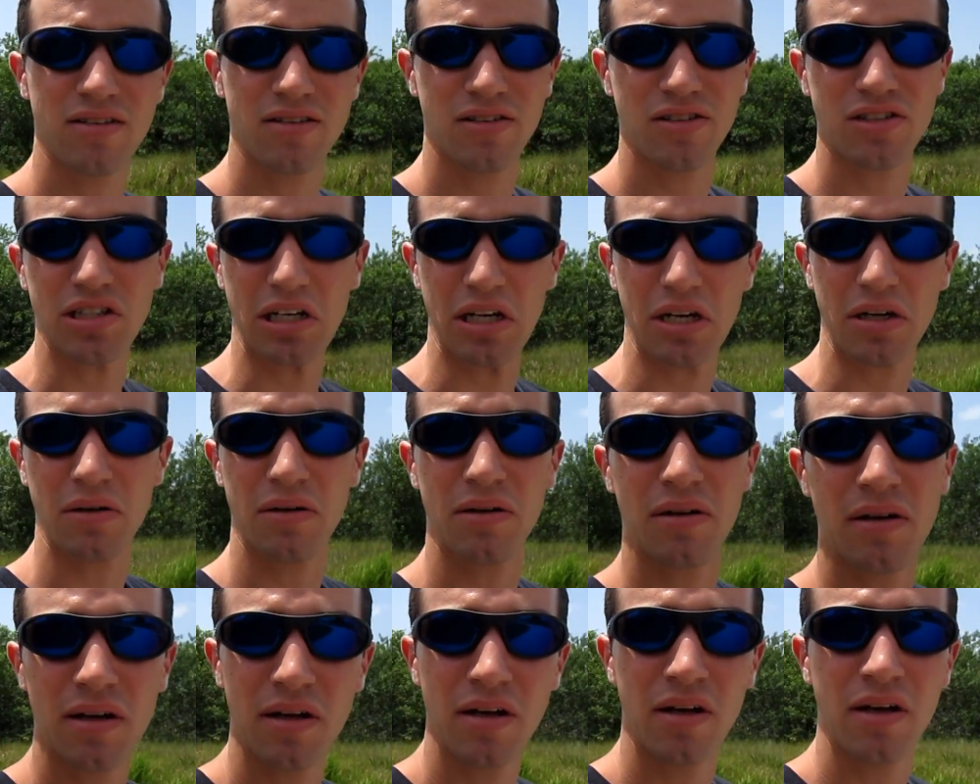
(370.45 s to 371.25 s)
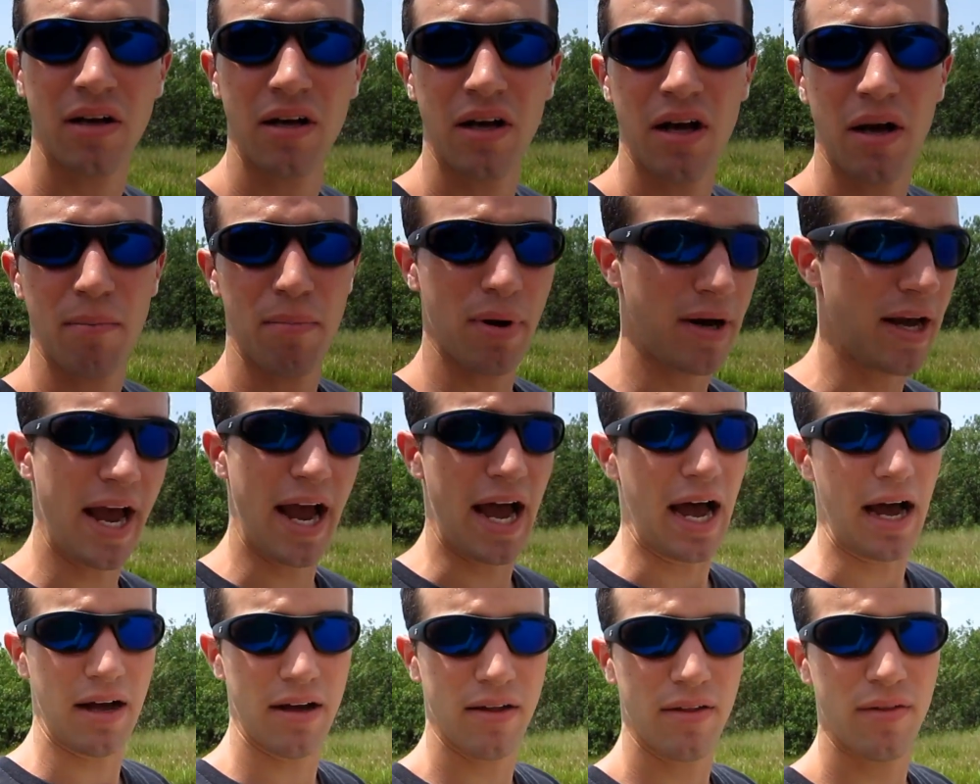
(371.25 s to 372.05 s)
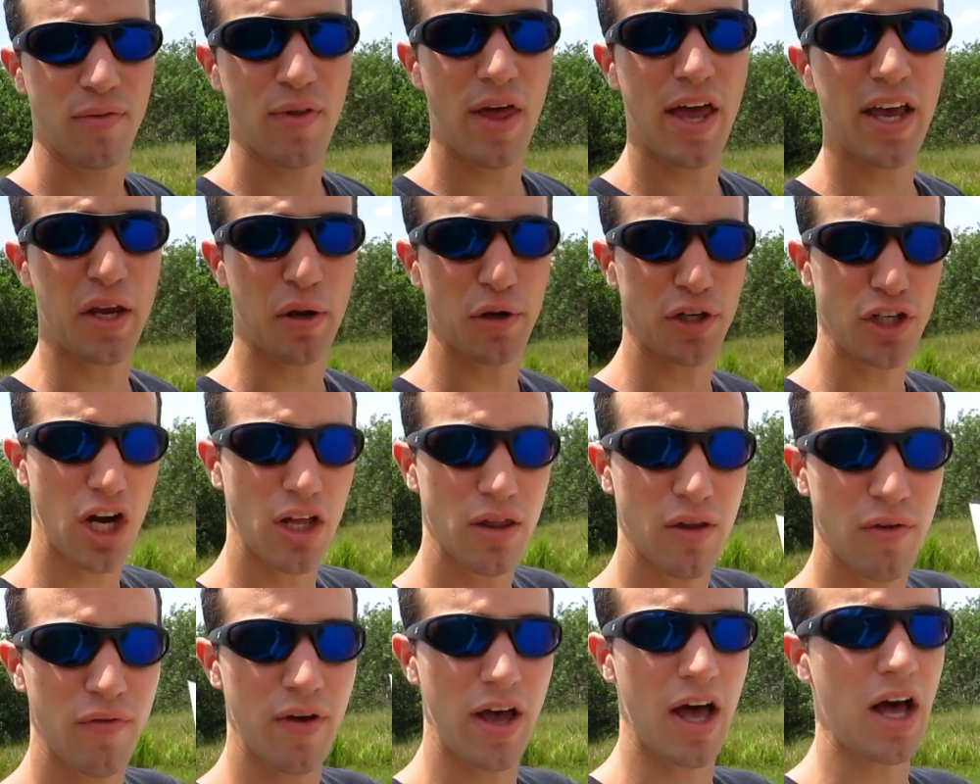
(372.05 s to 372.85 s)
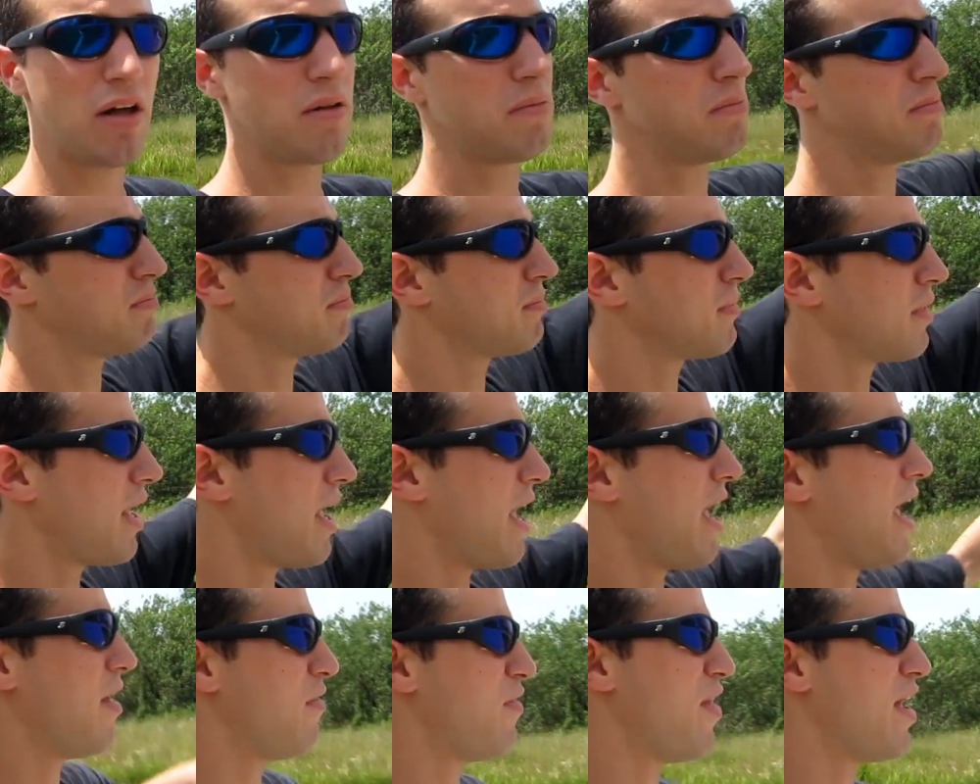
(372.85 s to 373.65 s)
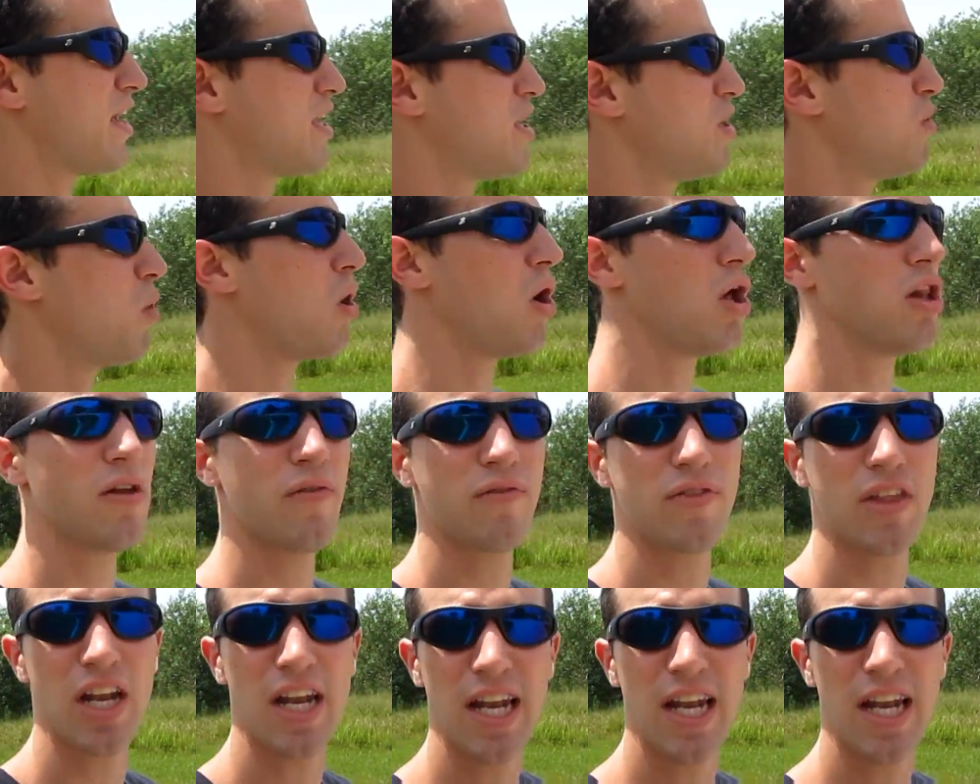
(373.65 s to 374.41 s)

So, but yeah, thank you, John Lovell, and thank you all of the